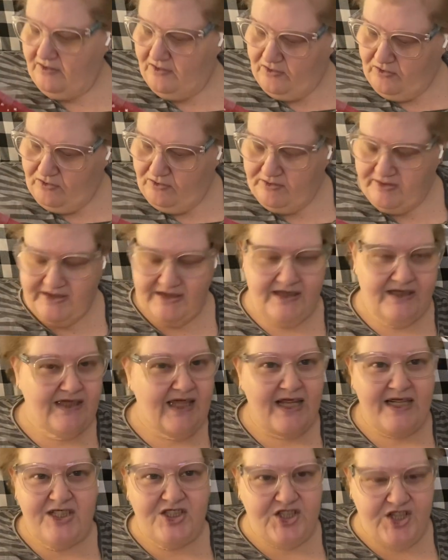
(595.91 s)
Ooh, a lot
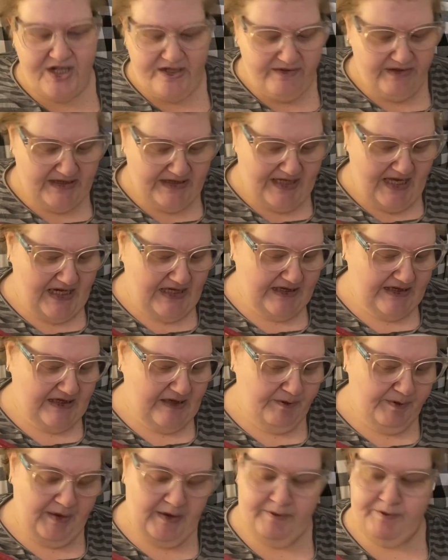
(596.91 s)
of generous Tennessee
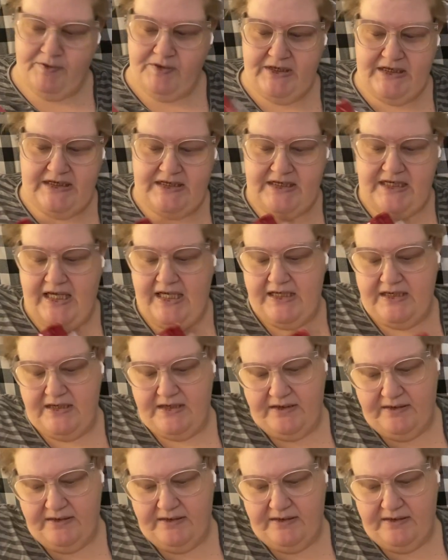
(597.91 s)
people these days.